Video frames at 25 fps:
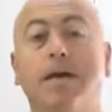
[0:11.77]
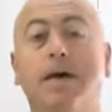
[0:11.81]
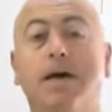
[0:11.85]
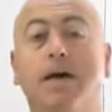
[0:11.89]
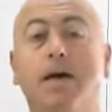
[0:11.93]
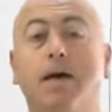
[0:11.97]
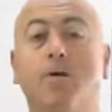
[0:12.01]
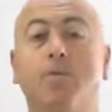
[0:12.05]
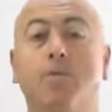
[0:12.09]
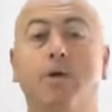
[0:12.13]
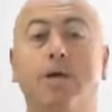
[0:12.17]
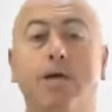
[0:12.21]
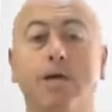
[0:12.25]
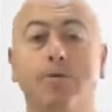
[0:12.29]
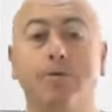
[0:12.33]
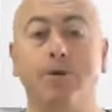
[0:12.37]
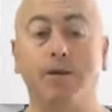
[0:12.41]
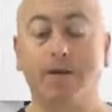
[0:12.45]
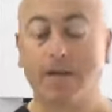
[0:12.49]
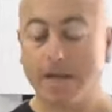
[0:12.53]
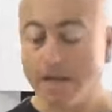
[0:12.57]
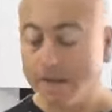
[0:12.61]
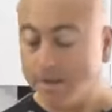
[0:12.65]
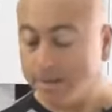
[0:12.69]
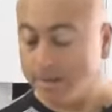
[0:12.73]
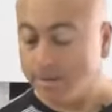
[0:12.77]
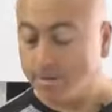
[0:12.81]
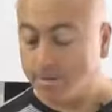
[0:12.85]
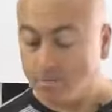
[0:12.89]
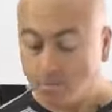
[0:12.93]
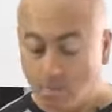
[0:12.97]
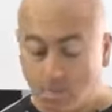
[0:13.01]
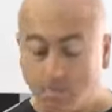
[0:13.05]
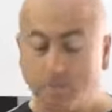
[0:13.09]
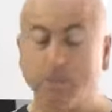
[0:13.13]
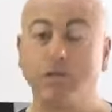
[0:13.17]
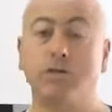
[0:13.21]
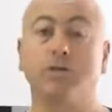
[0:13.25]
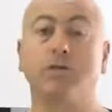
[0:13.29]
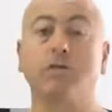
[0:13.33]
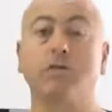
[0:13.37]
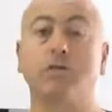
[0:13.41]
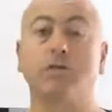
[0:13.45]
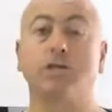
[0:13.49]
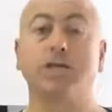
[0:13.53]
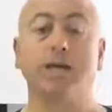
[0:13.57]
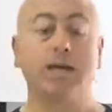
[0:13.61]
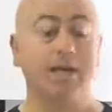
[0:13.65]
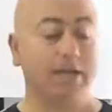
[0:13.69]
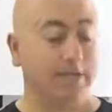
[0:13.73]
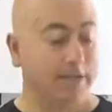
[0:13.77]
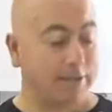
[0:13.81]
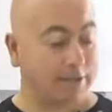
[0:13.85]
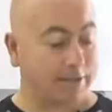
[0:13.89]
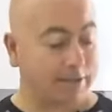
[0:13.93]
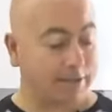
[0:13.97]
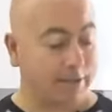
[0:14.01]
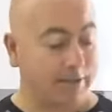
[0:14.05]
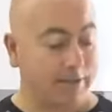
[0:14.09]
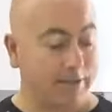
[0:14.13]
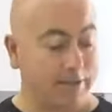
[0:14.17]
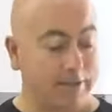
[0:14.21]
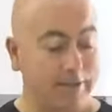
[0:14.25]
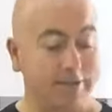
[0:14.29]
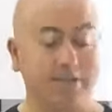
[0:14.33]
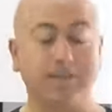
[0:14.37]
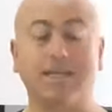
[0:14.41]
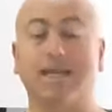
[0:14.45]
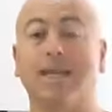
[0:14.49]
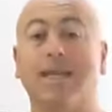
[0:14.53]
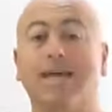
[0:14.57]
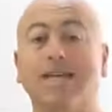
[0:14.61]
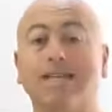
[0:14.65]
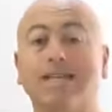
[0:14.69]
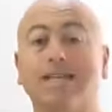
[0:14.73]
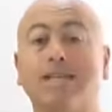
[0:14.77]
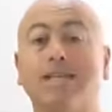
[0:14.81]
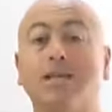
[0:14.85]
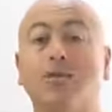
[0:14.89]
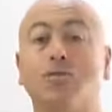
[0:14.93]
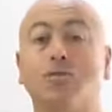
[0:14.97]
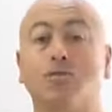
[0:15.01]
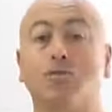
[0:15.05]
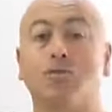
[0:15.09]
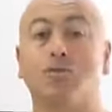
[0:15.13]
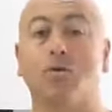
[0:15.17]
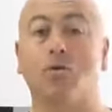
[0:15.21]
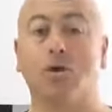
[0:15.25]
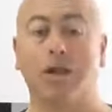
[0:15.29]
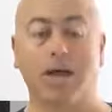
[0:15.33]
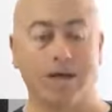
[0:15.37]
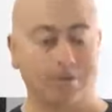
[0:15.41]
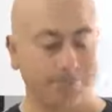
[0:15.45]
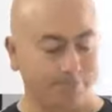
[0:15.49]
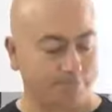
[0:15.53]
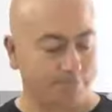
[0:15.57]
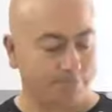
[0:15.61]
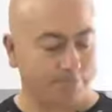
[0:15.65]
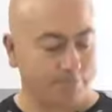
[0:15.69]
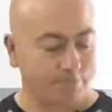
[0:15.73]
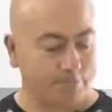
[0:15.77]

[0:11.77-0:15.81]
We're here again, and what we're doing today is Insalata Di Rucola,